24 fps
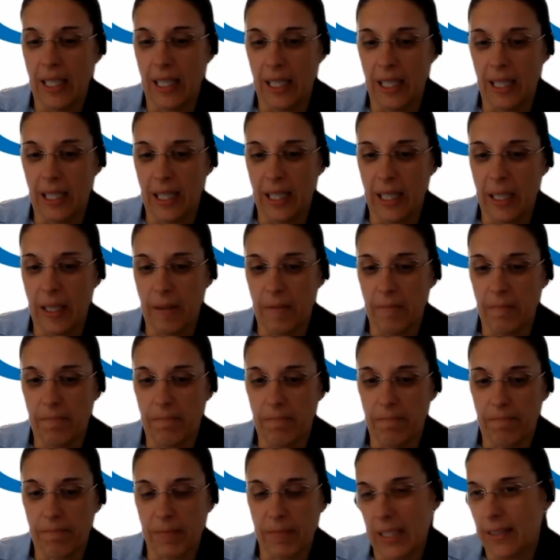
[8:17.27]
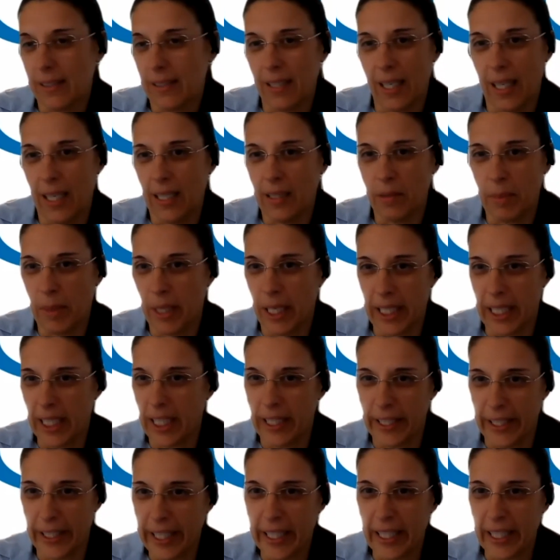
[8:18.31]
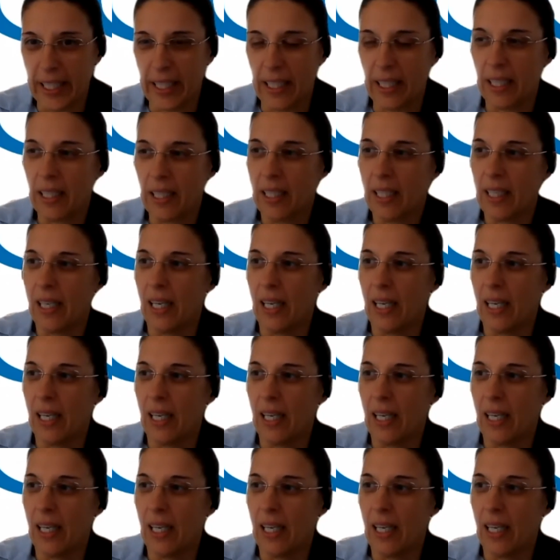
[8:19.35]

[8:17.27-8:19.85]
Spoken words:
signed my career,